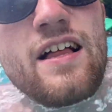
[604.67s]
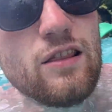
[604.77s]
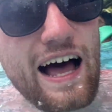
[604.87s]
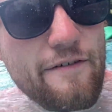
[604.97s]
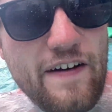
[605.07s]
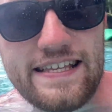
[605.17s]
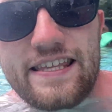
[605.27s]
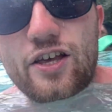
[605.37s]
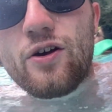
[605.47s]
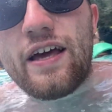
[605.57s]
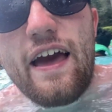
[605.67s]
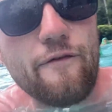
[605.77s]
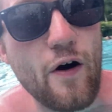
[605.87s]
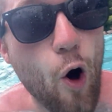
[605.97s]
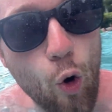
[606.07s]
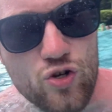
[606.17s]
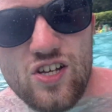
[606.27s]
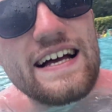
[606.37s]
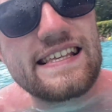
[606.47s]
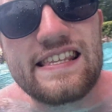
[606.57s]
life vests that you can get for all
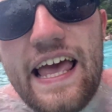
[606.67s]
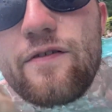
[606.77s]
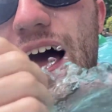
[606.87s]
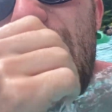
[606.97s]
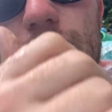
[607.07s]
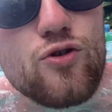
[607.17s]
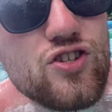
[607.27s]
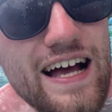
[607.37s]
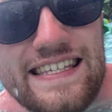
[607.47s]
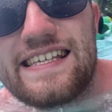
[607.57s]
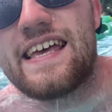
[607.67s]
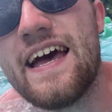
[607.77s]
sizes, even like adult sizes.